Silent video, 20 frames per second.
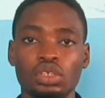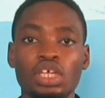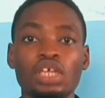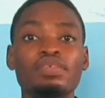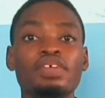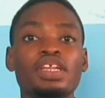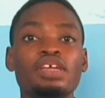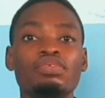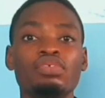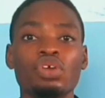
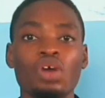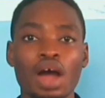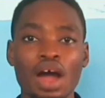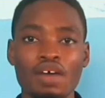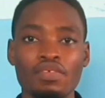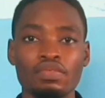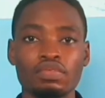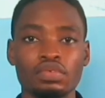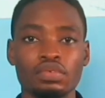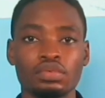even if you
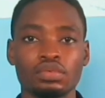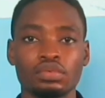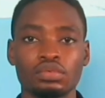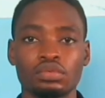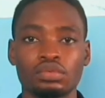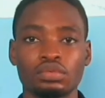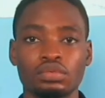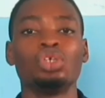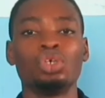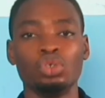have,
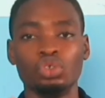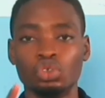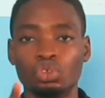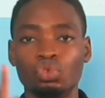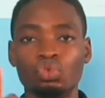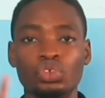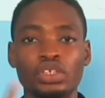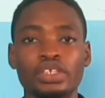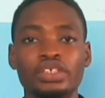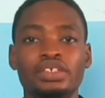
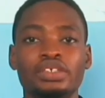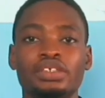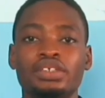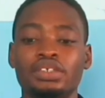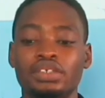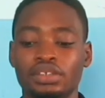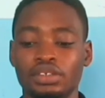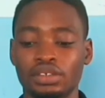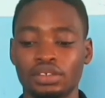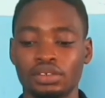do
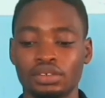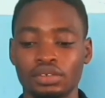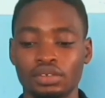this.